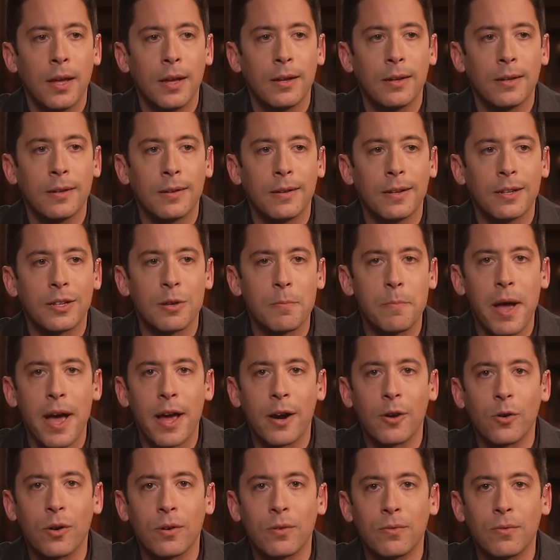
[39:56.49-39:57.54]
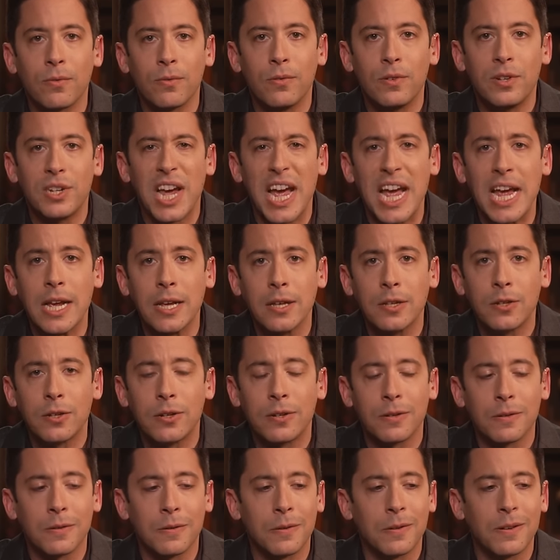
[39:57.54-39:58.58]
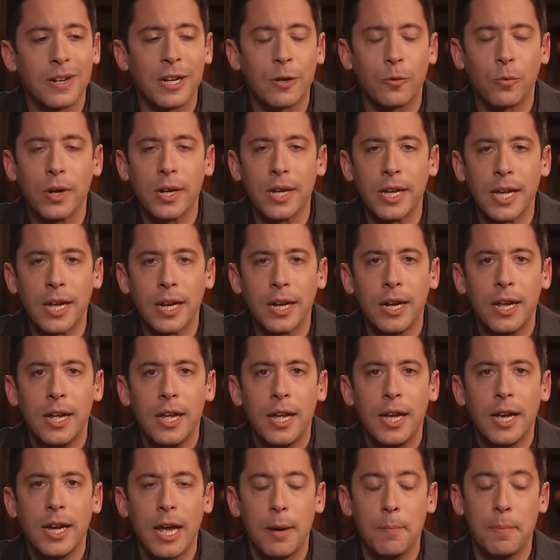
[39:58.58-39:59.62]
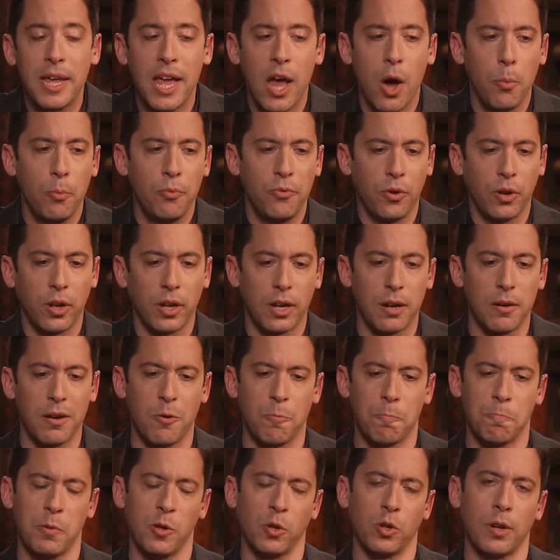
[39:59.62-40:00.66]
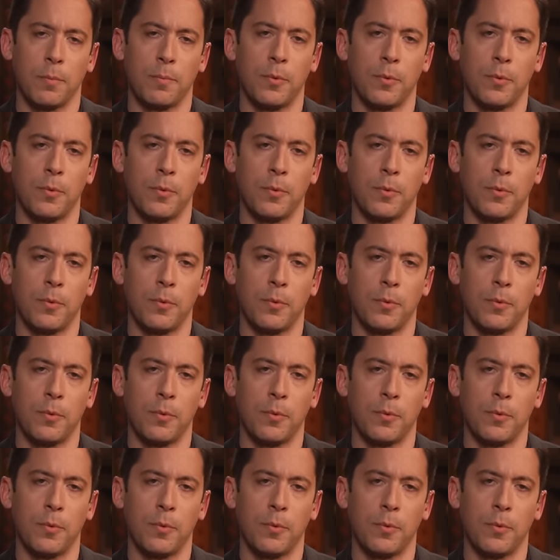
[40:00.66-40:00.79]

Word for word: uh, as a matter of taste or ingredient can be helpful. It can help build